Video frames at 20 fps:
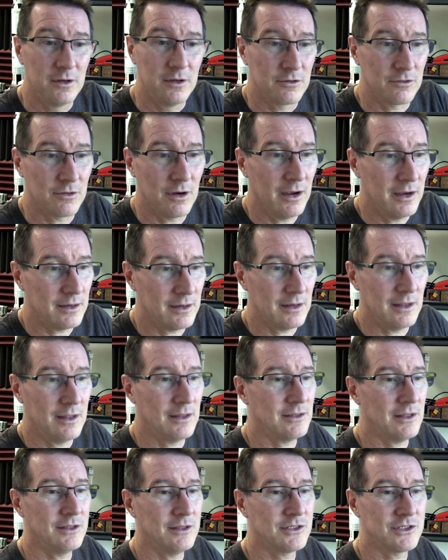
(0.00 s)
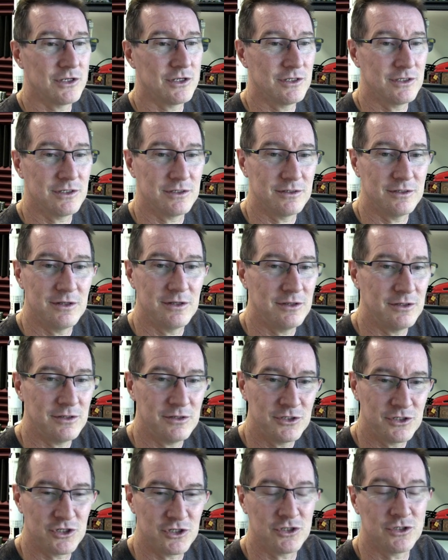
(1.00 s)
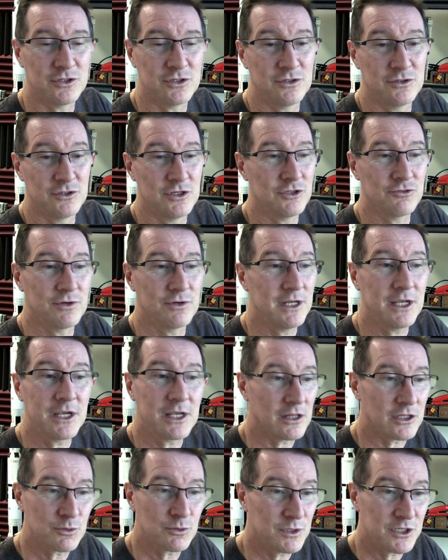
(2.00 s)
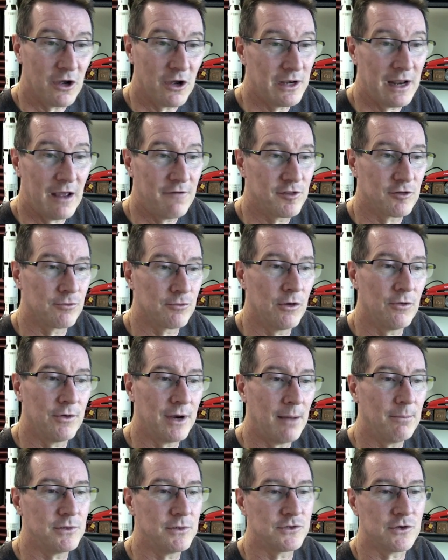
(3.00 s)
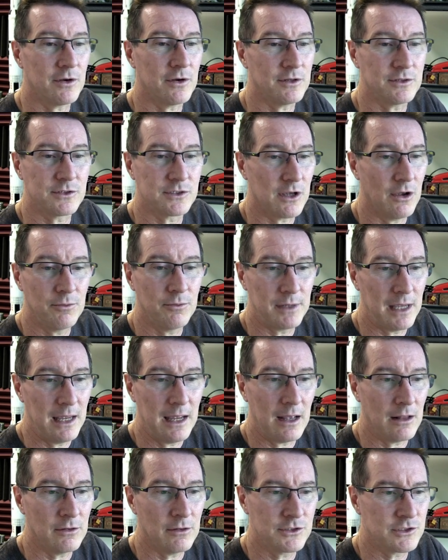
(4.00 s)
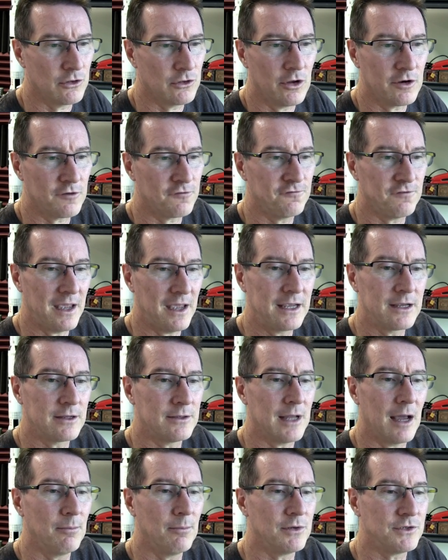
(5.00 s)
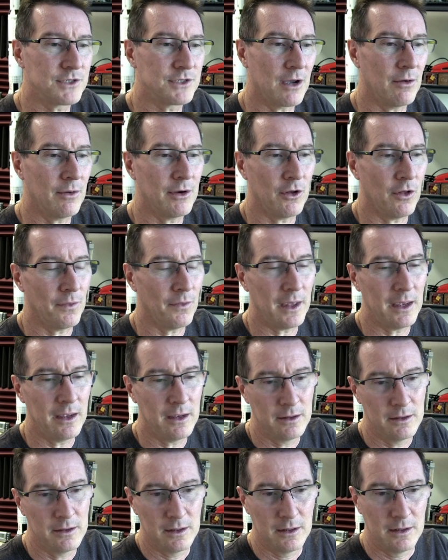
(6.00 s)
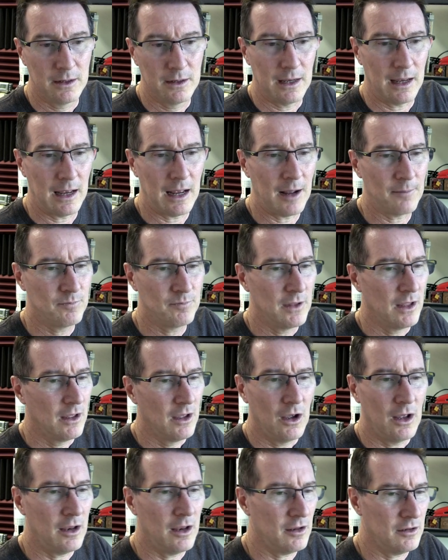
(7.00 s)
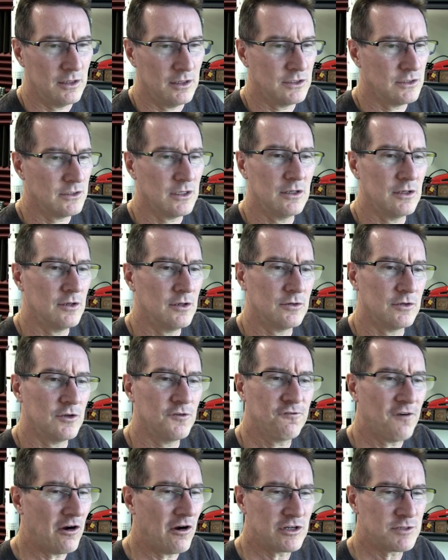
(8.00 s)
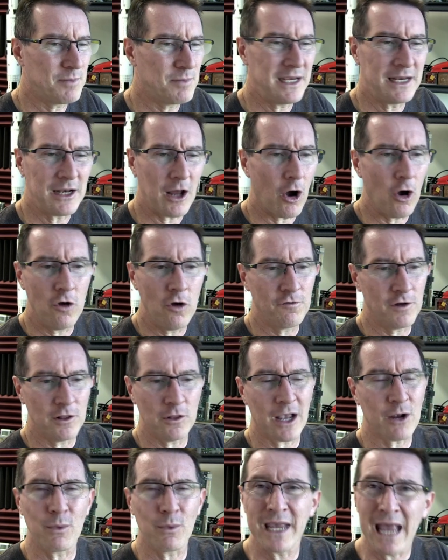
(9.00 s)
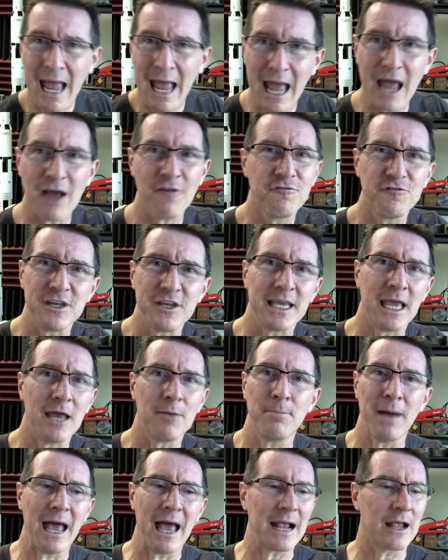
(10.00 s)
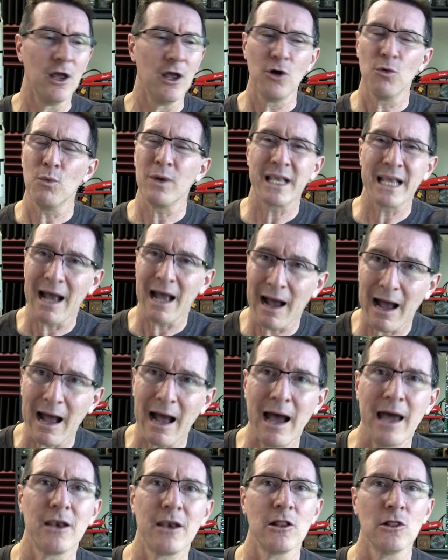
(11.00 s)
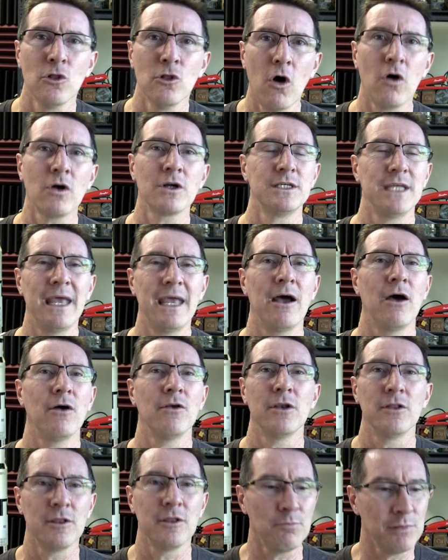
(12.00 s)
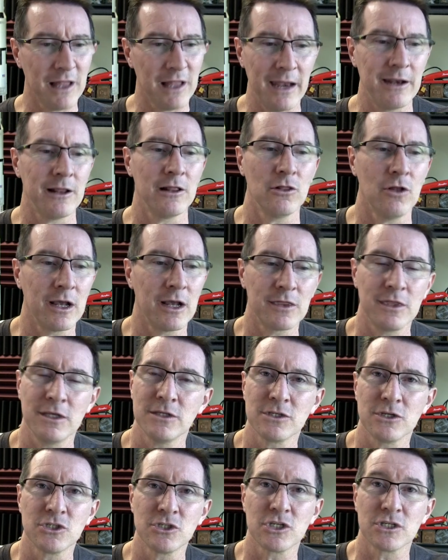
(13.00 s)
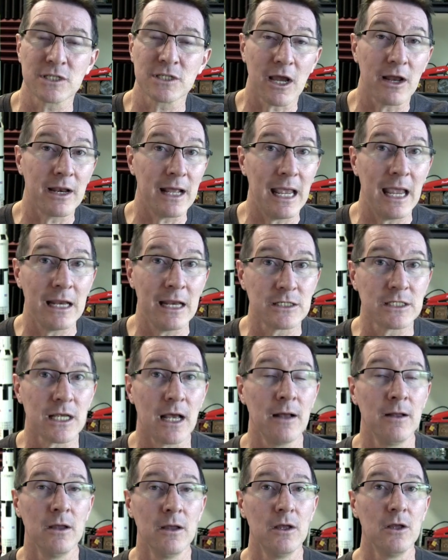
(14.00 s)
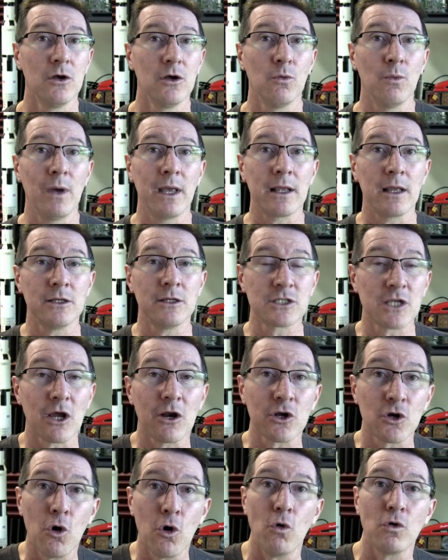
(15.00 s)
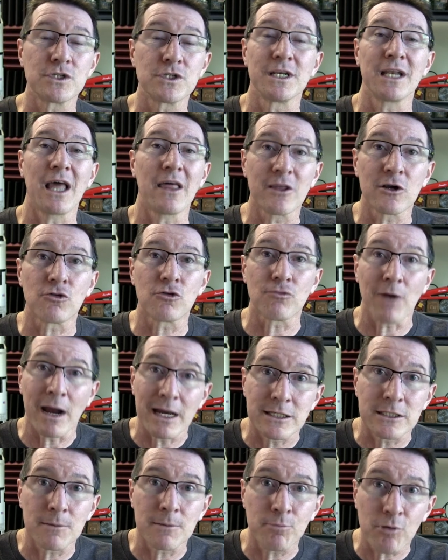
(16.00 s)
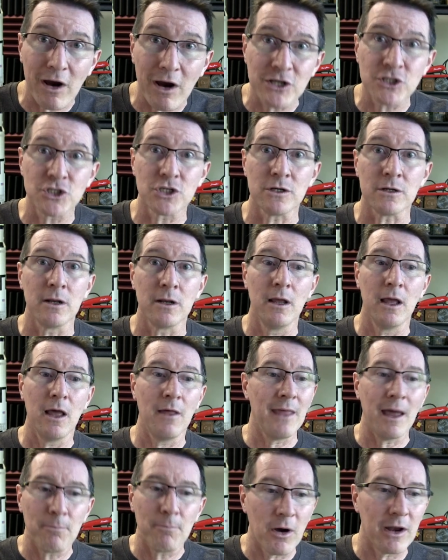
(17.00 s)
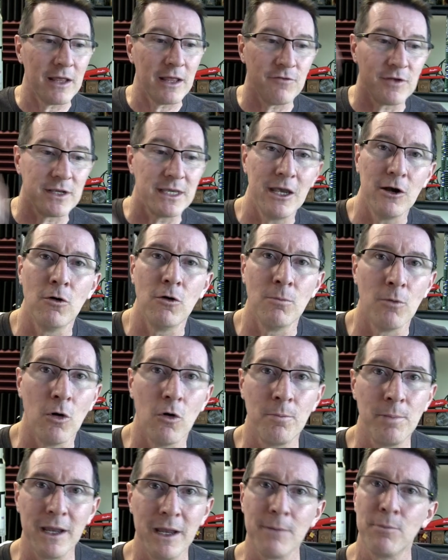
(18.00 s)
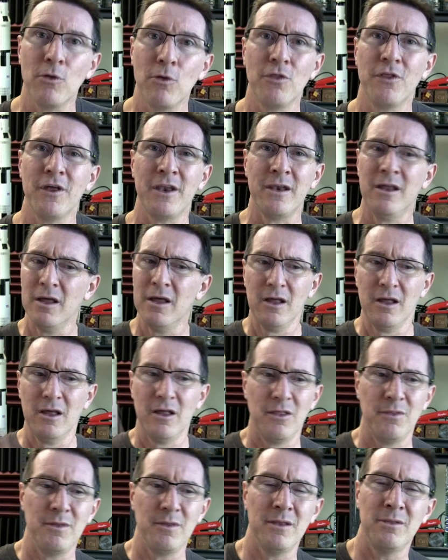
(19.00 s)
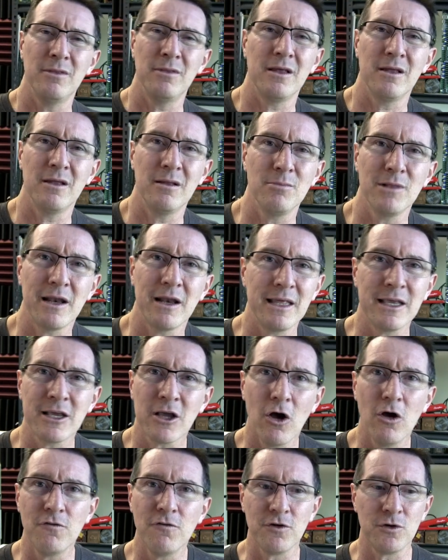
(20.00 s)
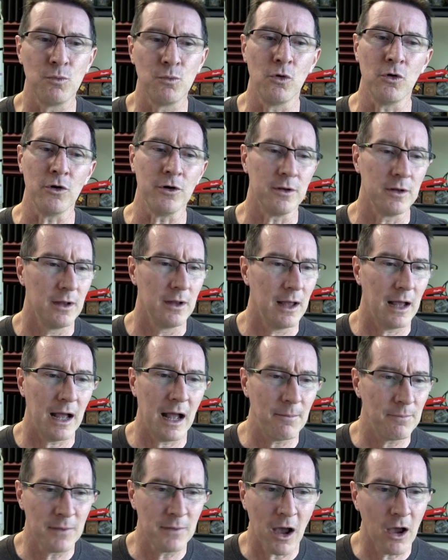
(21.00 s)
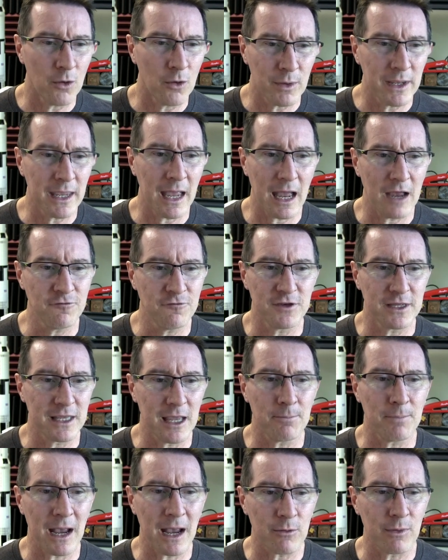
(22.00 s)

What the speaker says: Right? It's just ridiculous. We don't have the real numbers on it. So yeah, there's a lot of fake numbers going on there. As far as being over, we have to get back. We can't lock down the planet like this. It's just going to it's going to cause another Great Depression. And that might even kill more people than the bloody COVID would. No, we have to get back.